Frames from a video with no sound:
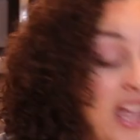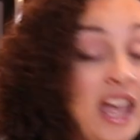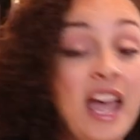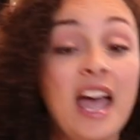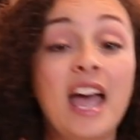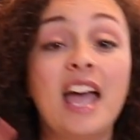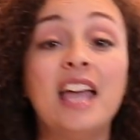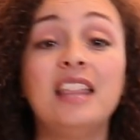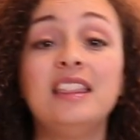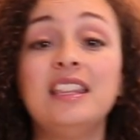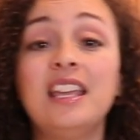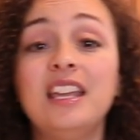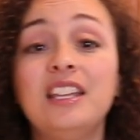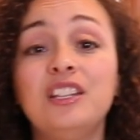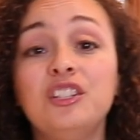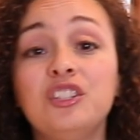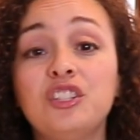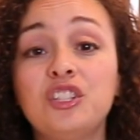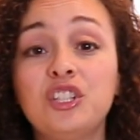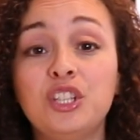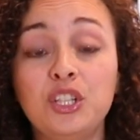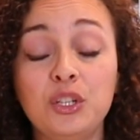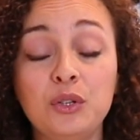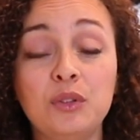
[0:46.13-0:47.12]
And then
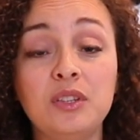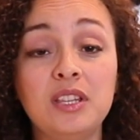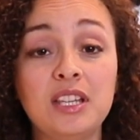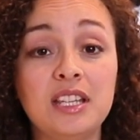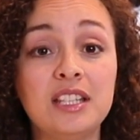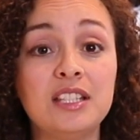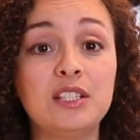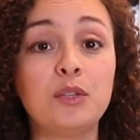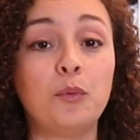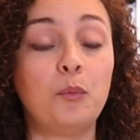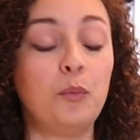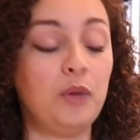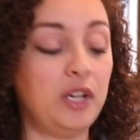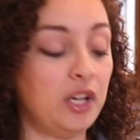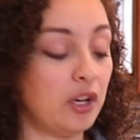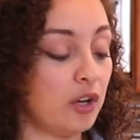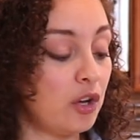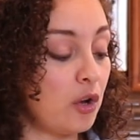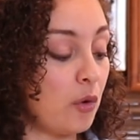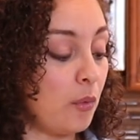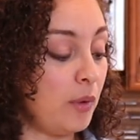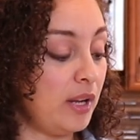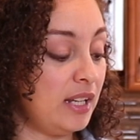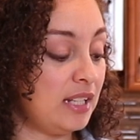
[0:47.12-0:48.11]
to this, we are
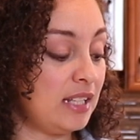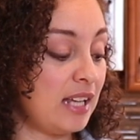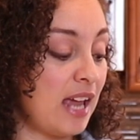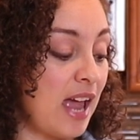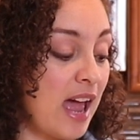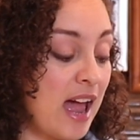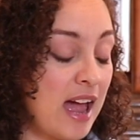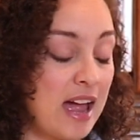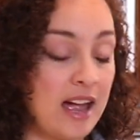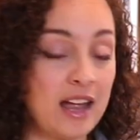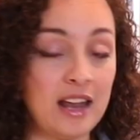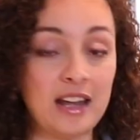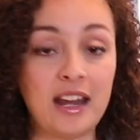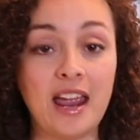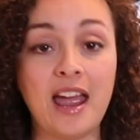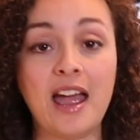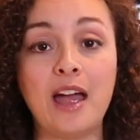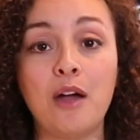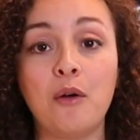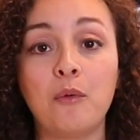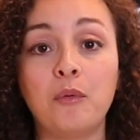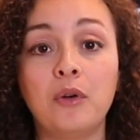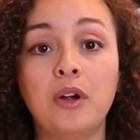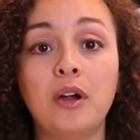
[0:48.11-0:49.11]
going to add
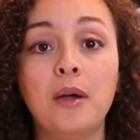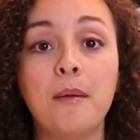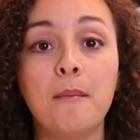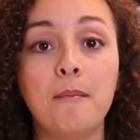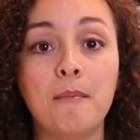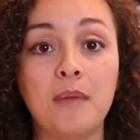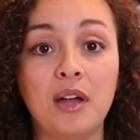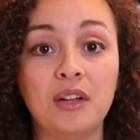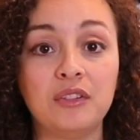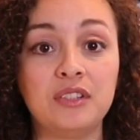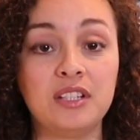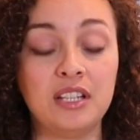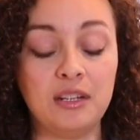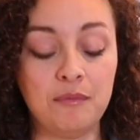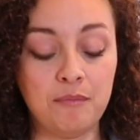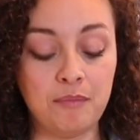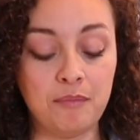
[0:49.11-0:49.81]
our melted